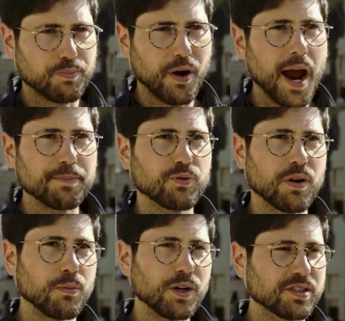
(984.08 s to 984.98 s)
perhaps
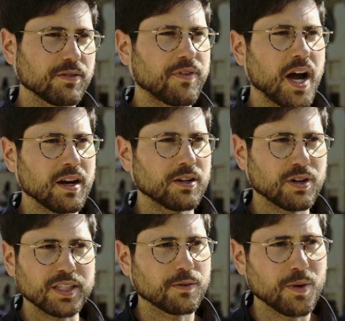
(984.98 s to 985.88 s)
one of the most defining
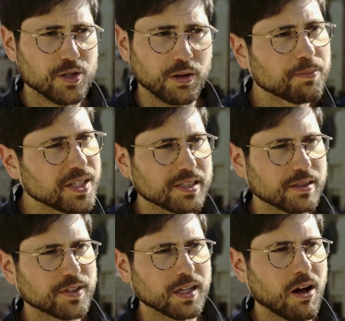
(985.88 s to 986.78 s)
transformational pieces
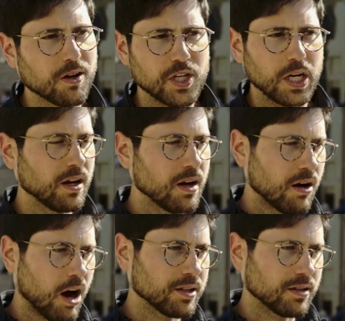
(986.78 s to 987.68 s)
of technology
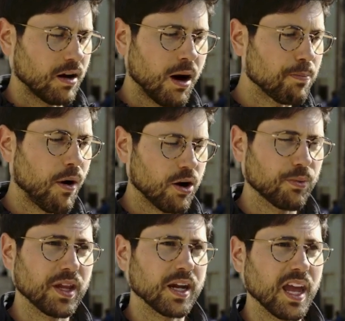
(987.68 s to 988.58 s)
on par
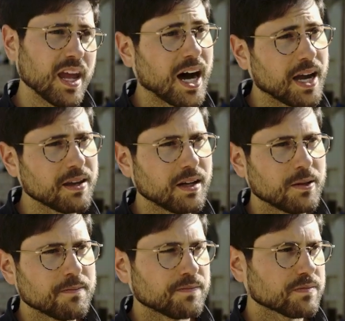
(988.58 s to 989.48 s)
with like AI.
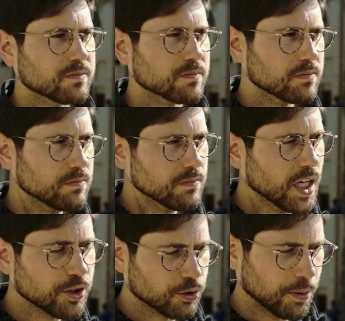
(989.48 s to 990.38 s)

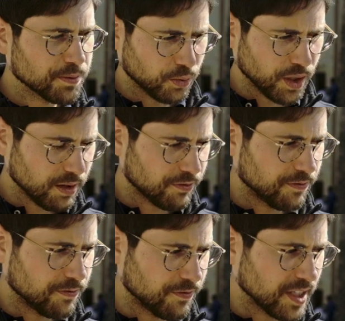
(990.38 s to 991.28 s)
And crypto really
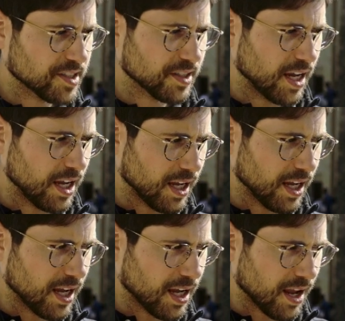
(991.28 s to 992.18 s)
fits
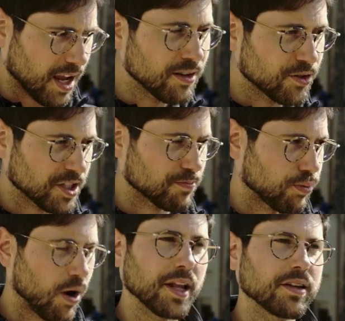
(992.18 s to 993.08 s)
in just
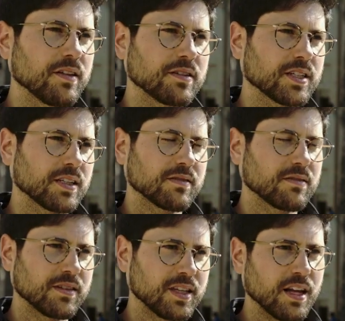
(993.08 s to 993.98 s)
broadly the
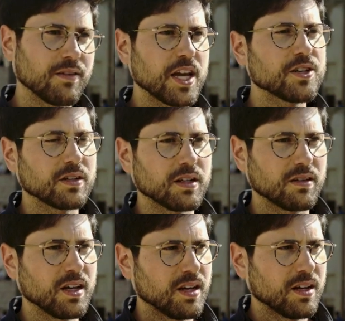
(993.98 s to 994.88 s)
innovation.
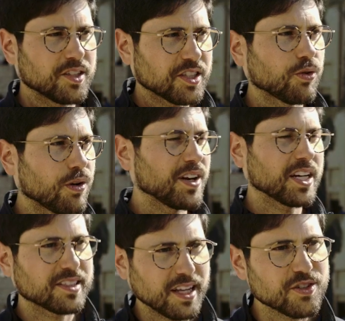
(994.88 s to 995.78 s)
It's just sort of an
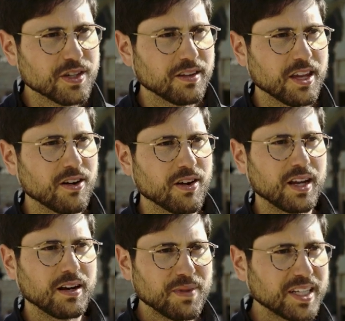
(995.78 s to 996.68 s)
extension of the
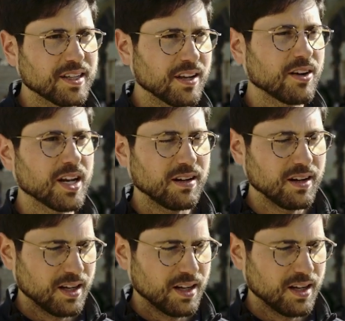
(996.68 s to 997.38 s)
internet. It makes the internet